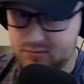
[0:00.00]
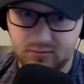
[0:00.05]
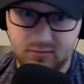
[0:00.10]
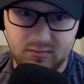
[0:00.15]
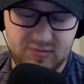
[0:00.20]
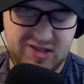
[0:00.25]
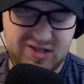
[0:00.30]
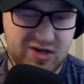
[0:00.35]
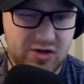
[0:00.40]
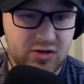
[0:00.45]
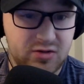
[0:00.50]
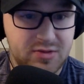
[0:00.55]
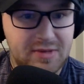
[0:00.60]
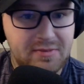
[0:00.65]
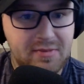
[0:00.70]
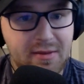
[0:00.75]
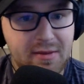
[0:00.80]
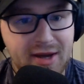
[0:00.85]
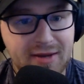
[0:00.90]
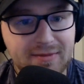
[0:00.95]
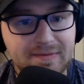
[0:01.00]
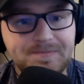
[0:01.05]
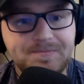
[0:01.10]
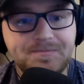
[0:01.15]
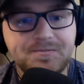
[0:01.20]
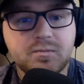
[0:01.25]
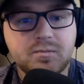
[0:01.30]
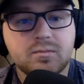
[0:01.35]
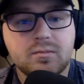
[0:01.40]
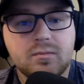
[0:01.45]
Excuse me, my bad.
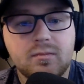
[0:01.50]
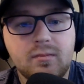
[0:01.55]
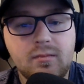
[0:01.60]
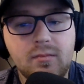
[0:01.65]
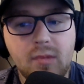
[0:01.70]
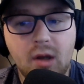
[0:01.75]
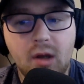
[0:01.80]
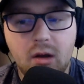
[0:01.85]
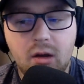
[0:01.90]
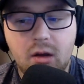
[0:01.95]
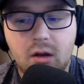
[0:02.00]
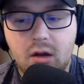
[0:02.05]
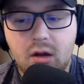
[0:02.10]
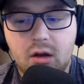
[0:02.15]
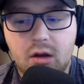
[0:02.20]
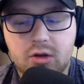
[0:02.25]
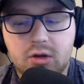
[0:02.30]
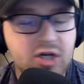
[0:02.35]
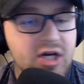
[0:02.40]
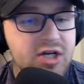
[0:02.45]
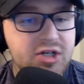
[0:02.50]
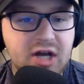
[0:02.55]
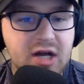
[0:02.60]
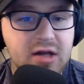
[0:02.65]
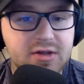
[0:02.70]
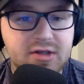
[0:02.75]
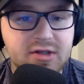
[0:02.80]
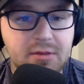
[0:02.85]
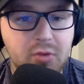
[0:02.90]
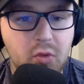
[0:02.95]
Josh
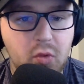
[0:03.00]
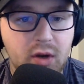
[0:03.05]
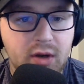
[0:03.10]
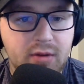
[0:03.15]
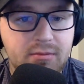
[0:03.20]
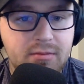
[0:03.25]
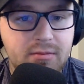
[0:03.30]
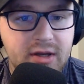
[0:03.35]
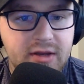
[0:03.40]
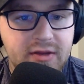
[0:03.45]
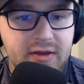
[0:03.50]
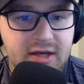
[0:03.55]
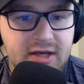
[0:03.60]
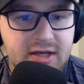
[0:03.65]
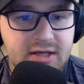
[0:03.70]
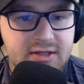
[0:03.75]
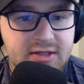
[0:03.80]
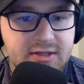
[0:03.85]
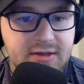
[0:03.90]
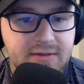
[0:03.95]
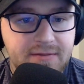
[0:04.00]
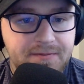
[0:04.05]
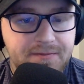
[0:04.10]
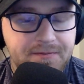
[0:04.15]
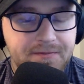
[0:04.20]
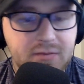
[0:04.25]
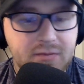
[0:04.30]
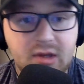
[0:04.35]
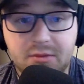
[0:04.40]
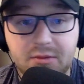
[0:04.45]
Allen's number 1 in the East.
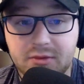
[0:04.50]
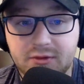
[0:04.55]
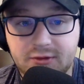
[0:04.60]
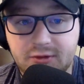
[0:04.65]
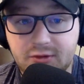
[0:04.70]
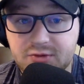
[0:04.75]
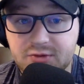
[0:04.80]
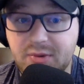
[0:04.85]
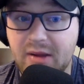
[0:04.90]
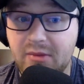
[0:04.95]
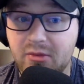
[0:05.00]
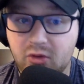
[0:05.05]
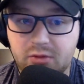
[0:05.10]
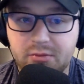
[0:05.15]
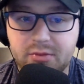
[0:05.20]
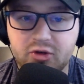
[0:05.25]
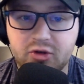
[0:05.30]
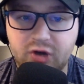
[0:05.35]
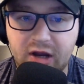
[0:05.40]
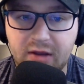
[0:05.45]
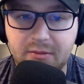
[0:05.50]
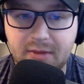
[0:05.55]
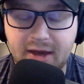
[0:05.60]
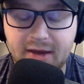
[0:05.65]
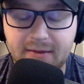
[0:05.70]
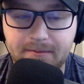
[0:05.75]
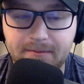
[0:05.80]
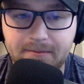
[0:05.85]
Number 2 is probably going to be Drake May.